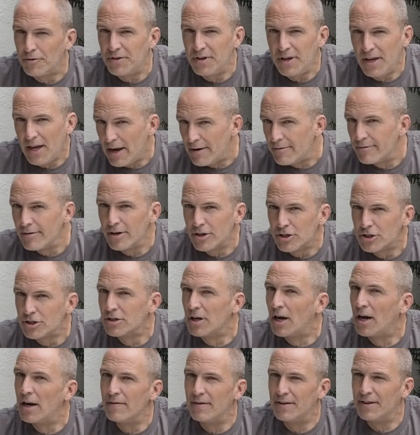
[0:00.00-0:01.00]
average
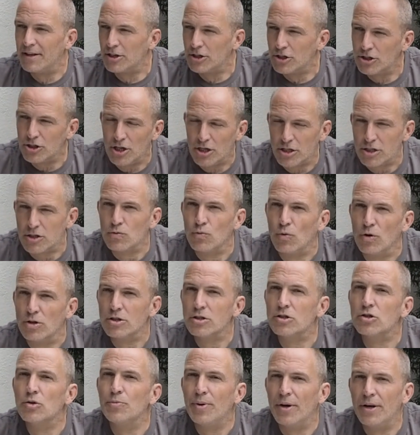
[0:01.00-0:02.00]
diver that just wants
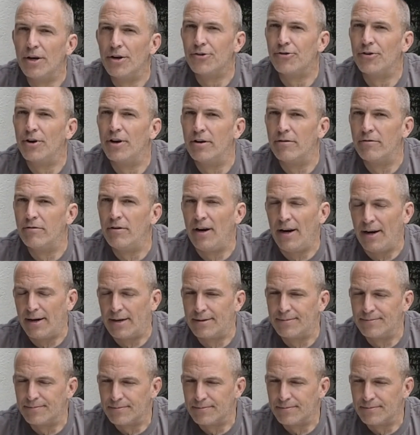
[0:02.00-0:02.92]
to penetrate a wreck.